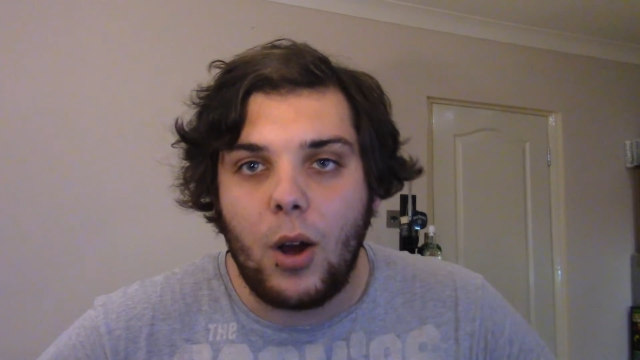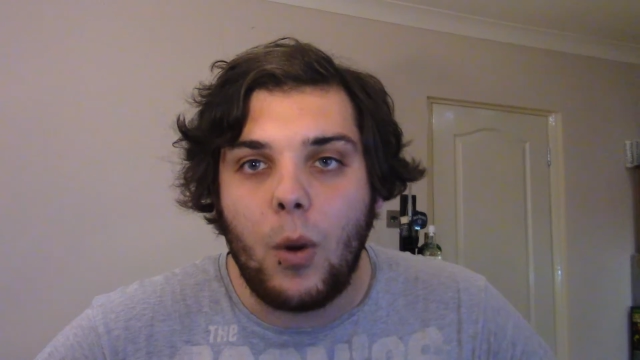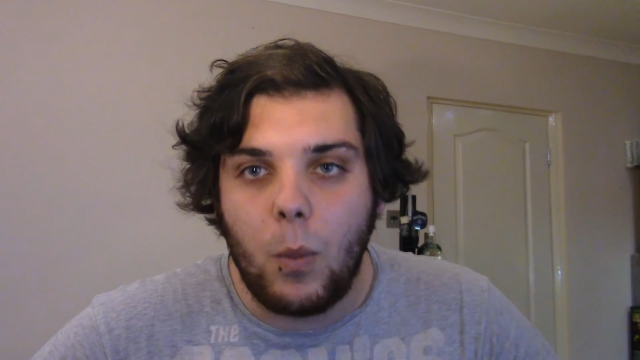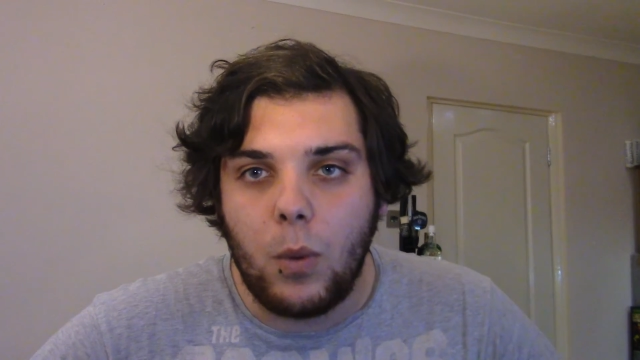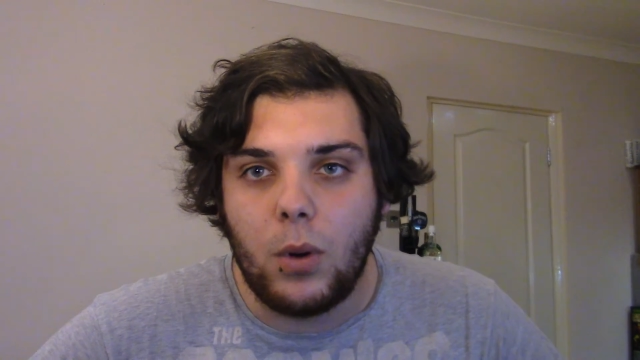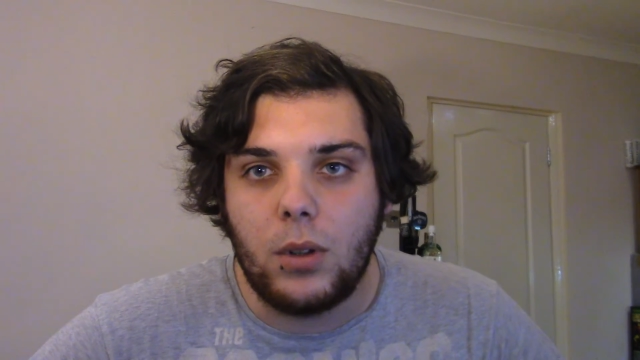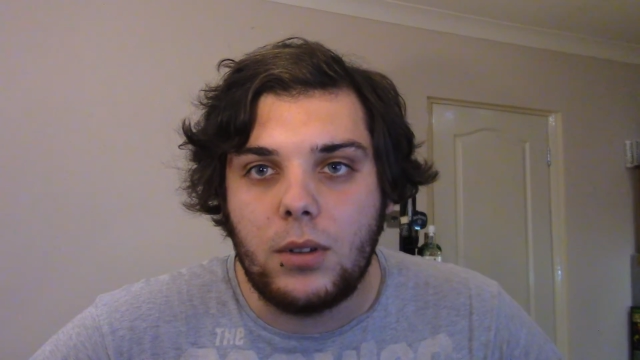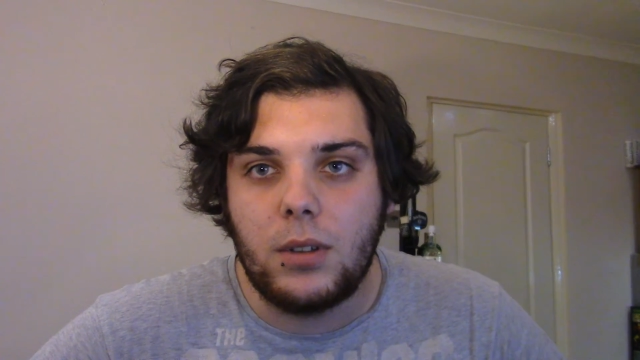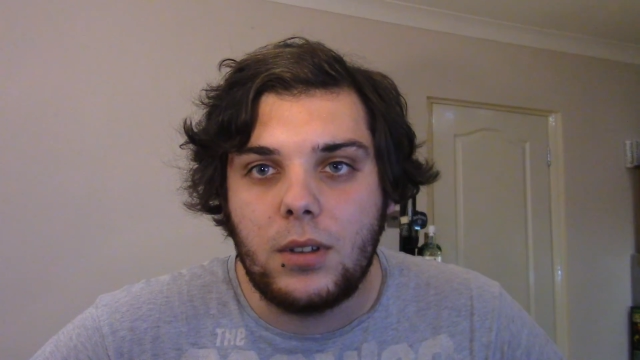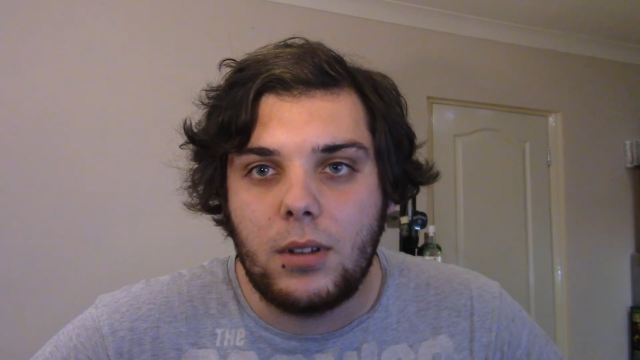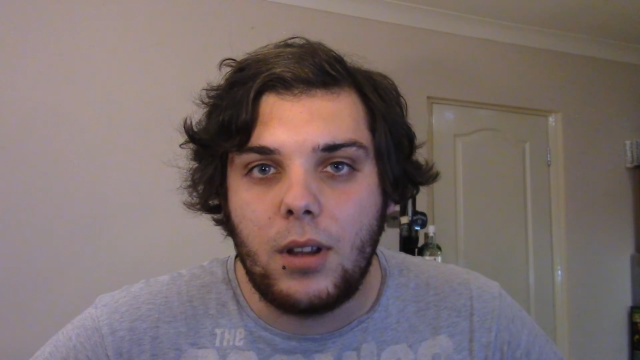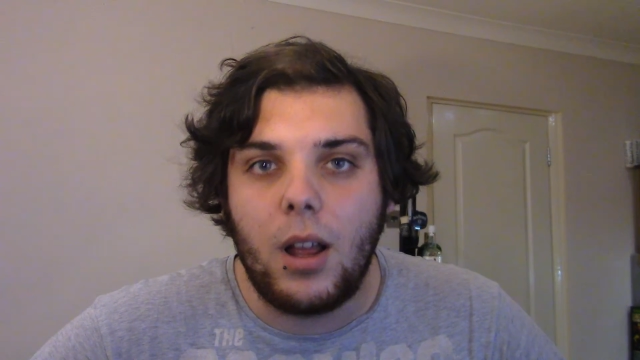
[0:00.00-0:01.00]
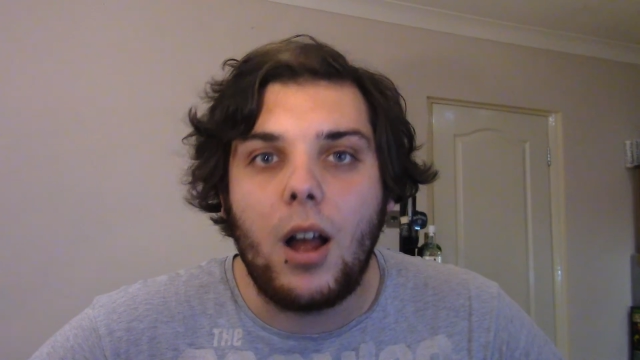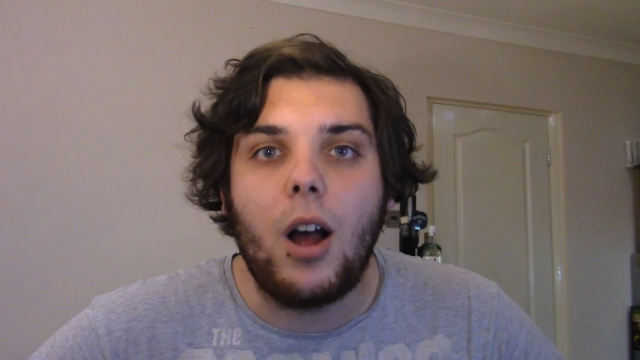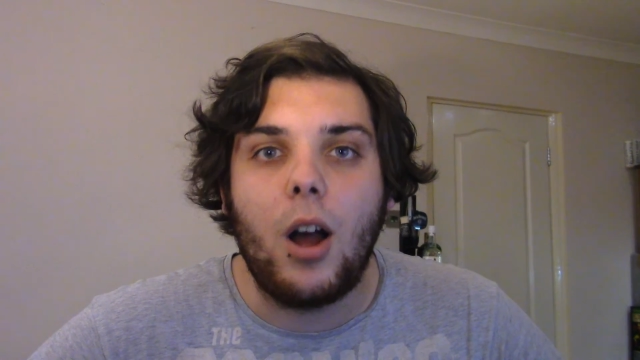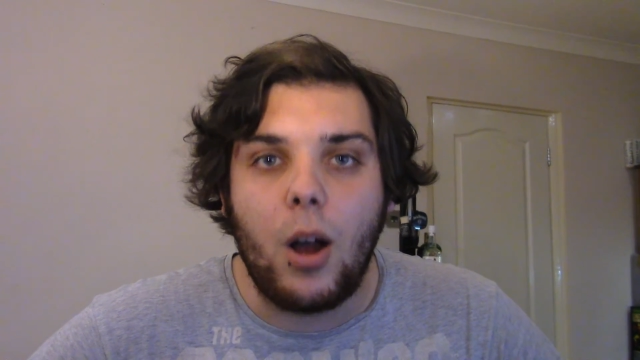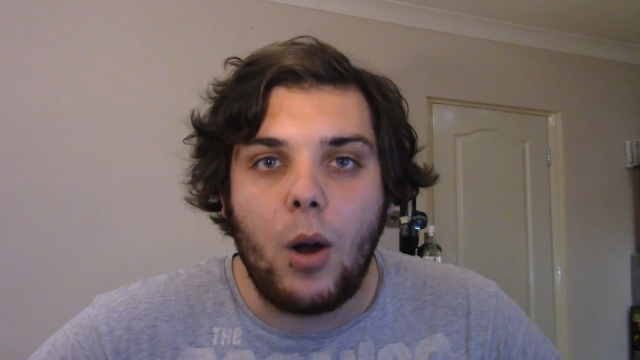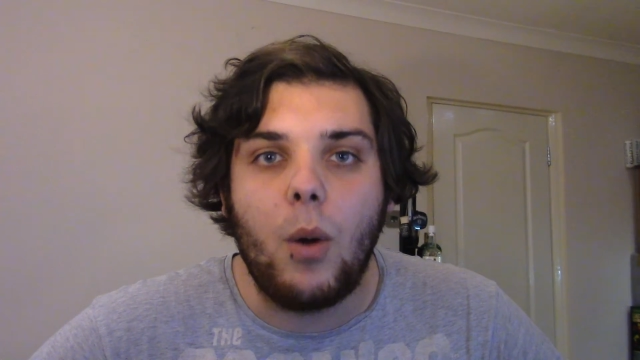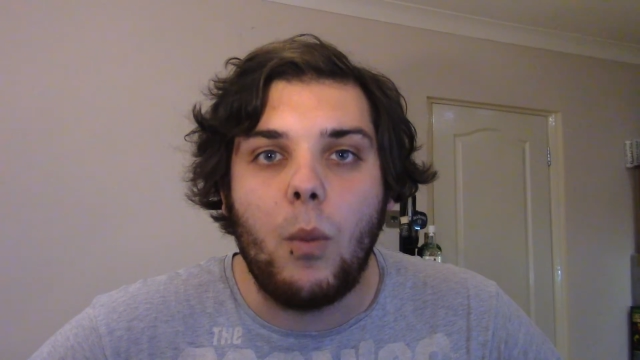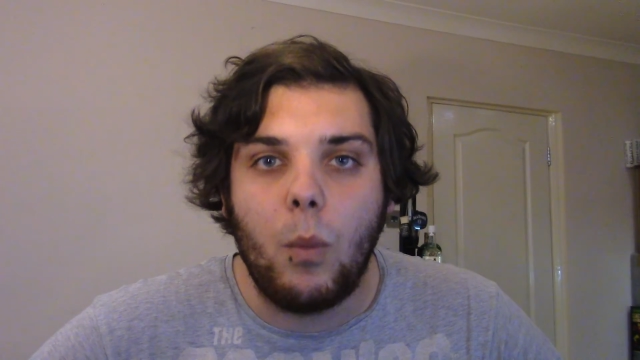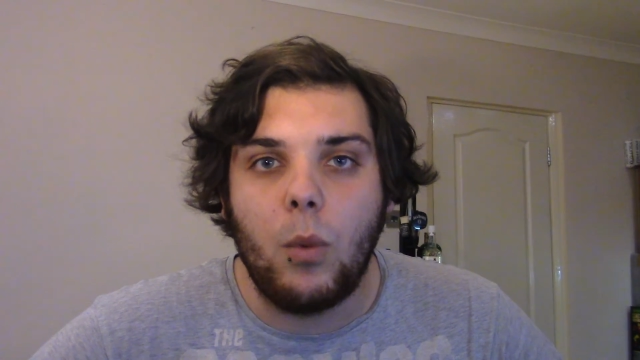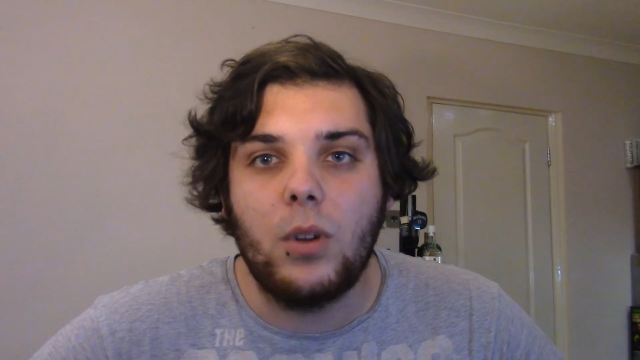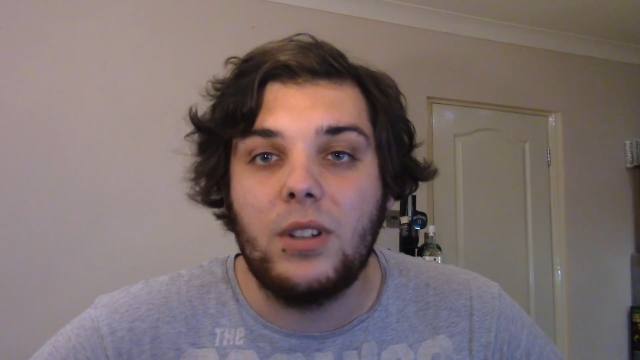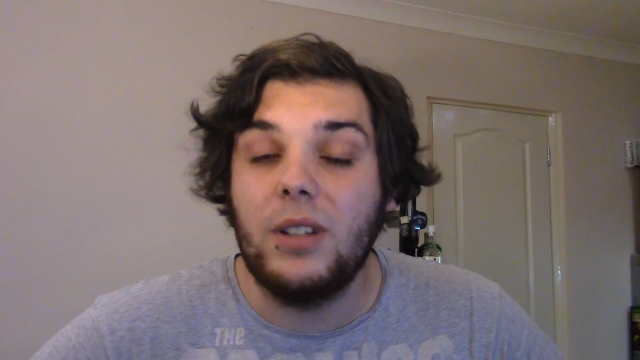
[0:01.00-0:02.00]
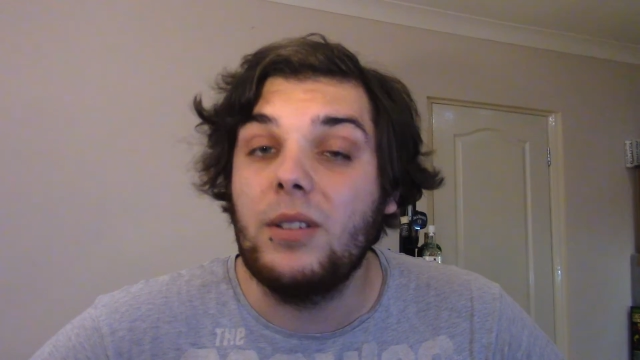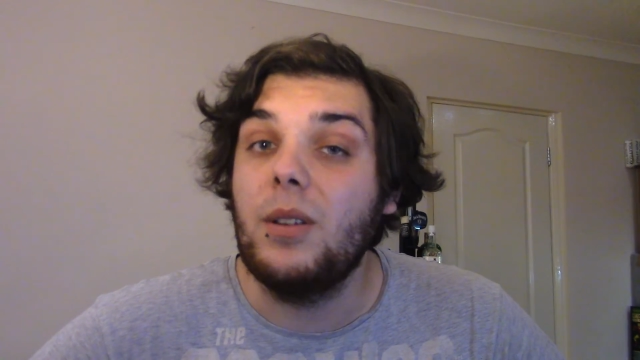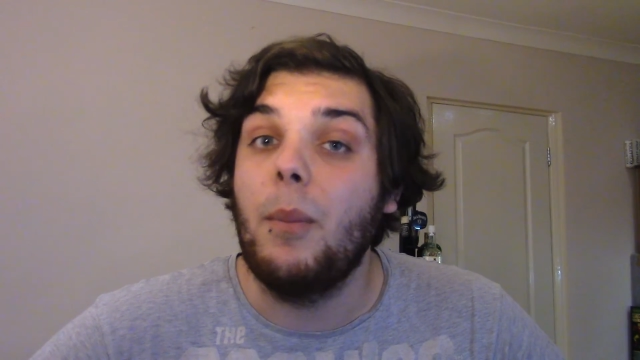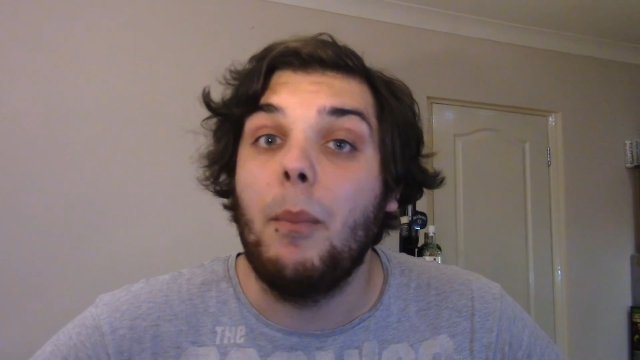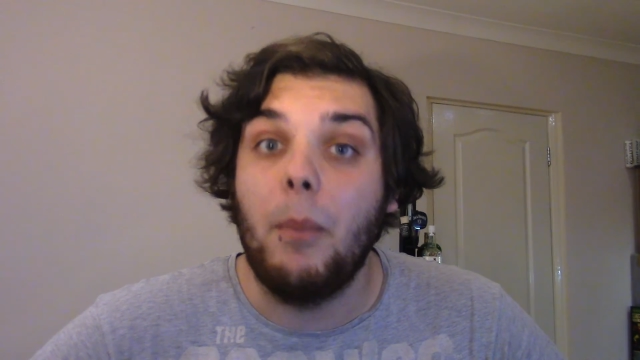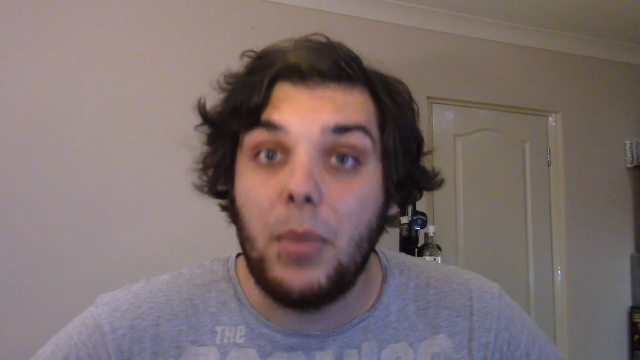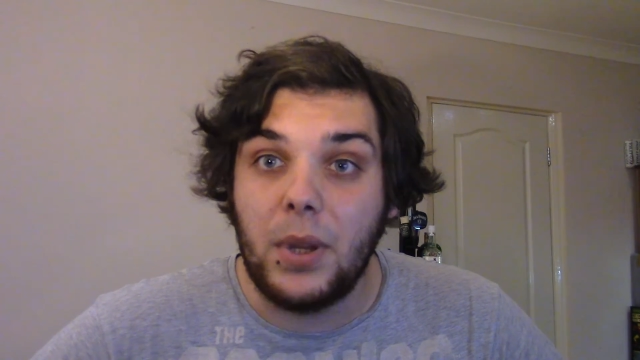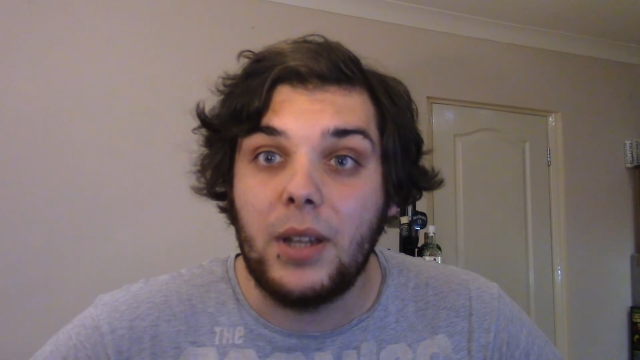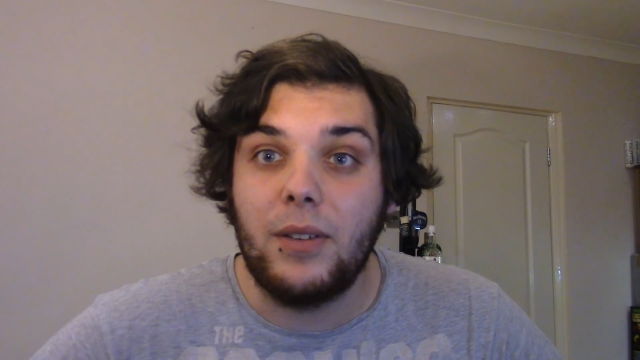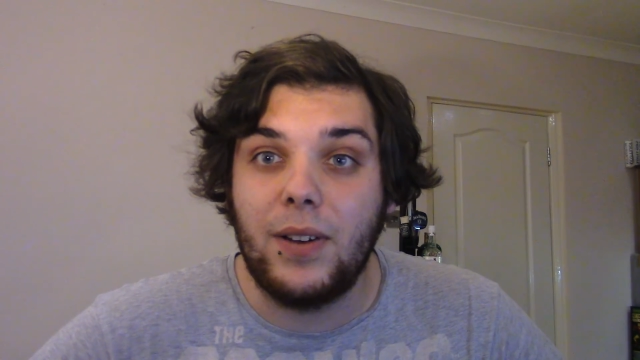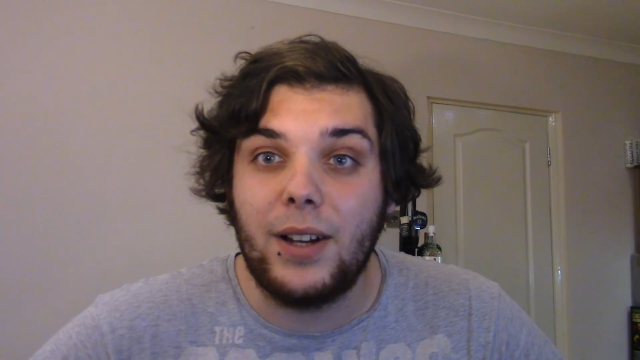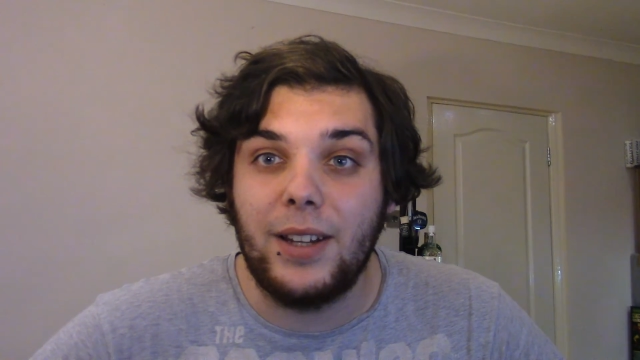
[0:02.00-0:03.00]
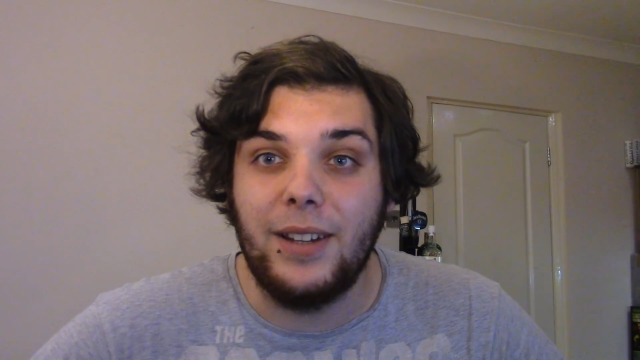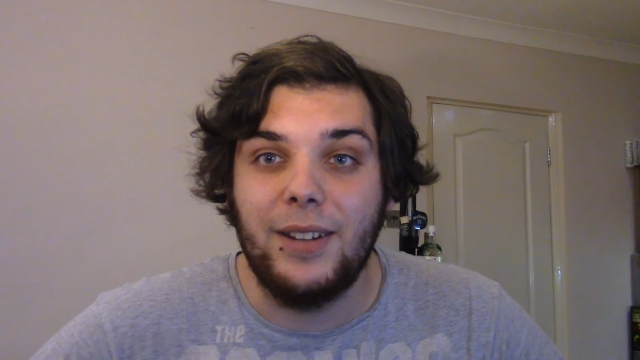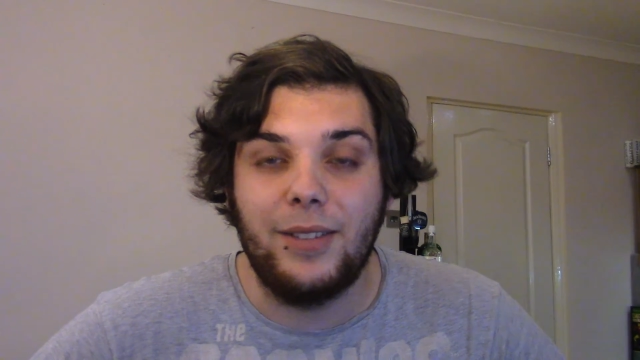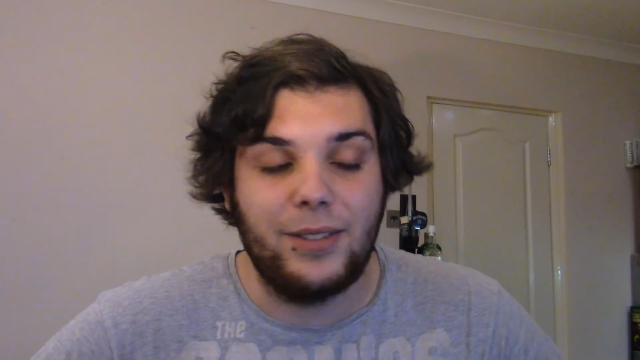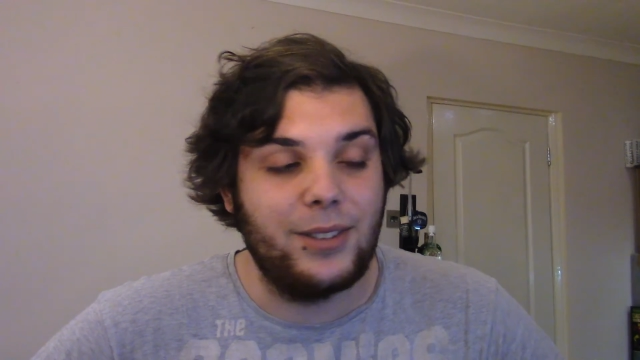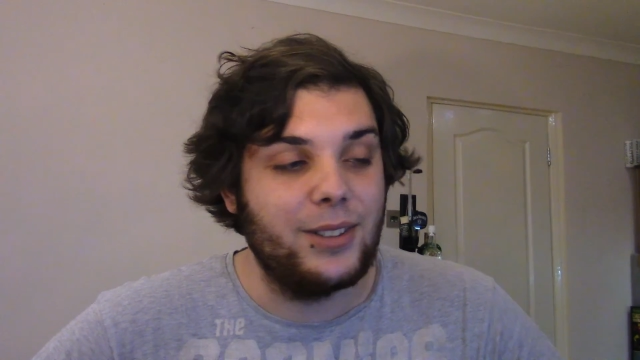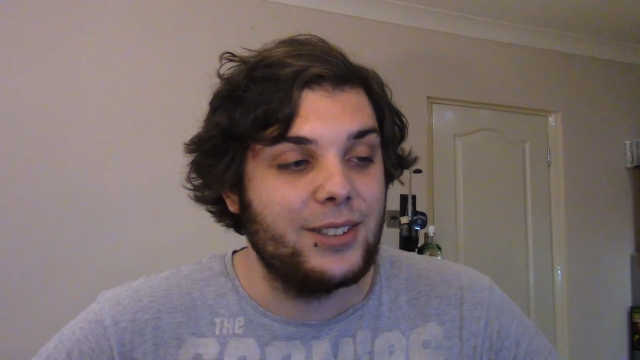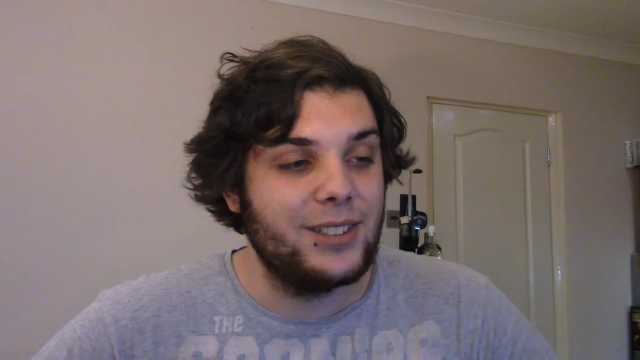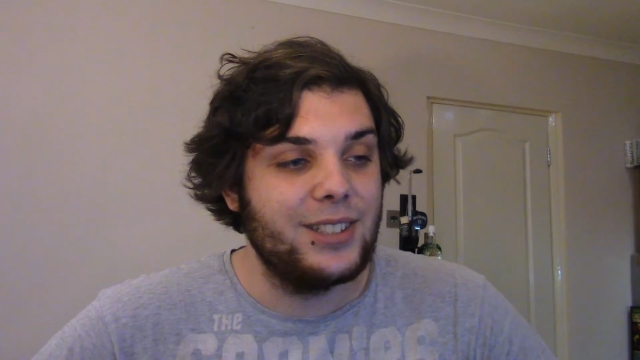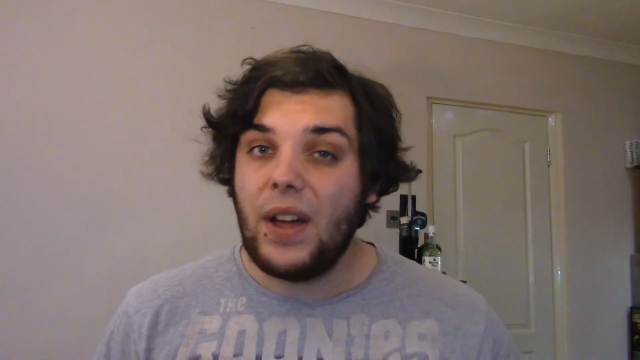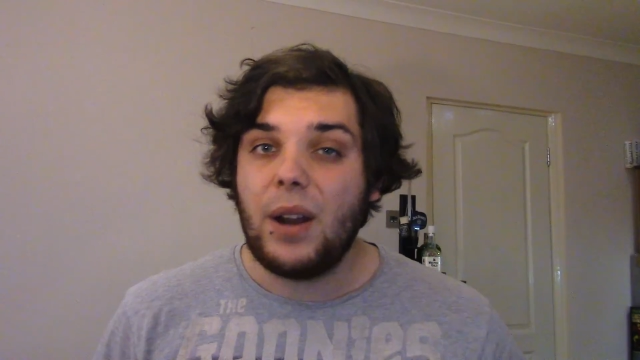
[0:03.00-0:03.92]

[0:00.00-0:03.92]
Awards. Oh, awards. There is a big fucking difference.